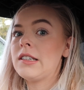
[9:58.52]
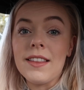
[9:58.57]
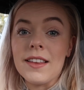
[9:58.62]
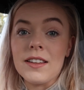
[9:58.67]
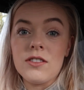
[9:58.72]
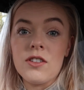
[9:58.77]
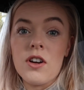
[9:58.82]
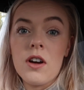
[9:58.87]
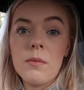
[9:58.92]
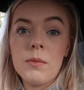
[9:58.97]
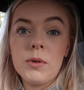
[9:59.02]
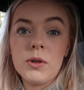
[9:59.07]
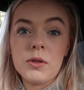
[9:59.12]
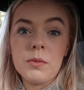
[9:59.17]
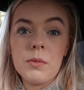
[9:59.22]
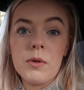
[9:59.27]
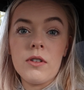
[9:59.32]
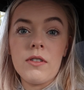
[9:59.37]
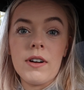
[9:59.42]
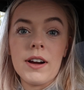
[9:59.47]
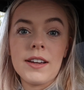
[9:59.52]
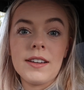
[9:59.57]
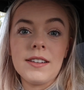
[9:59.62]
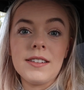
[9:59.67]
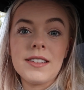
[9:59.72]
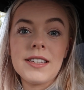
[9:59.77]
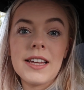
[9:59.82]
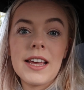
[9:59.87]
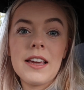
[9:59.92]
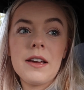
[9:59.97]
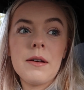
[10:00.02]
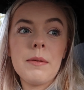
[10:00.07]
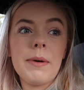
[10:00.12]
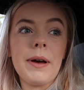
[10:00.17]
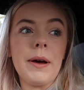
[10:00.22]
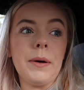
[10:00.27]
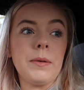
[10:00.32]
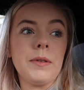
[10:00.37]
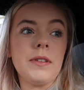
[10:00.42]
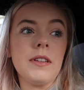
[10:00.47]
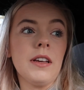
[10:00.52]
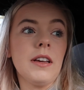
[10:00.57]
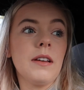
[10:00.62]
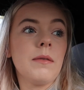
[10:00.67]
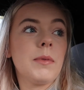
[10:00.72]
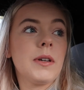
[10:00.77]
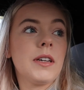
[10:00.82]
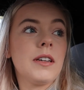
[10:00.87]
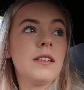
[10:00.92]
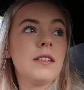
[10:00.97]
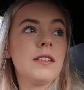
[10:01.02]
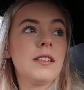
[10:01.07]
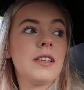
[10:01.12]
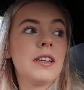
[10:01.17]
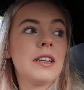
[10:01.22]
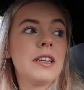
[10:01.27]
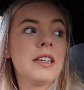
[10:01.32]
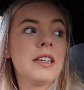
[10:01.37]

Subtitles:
there's not much more I can say about it because